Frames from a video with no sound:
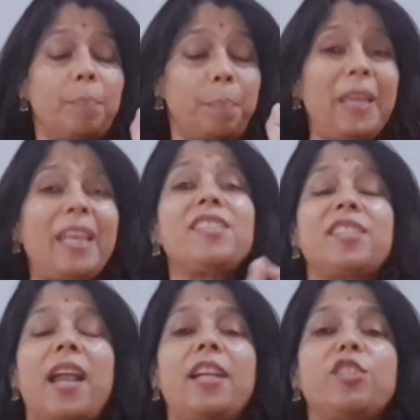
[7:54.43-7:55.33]
P
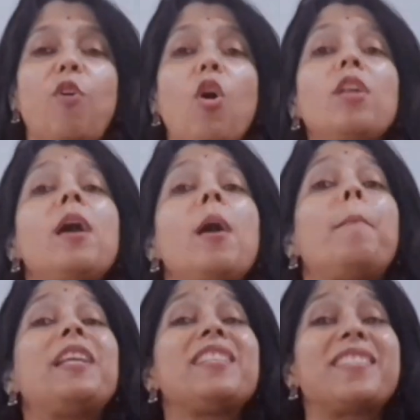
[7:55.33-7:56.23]
stands for
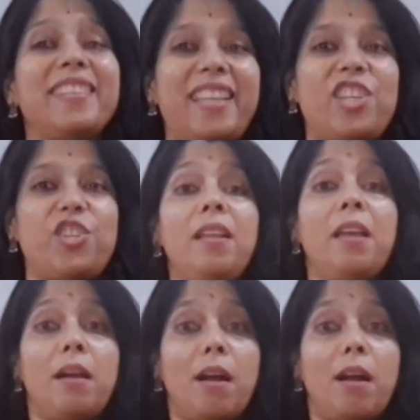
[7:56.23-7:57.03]
presentation.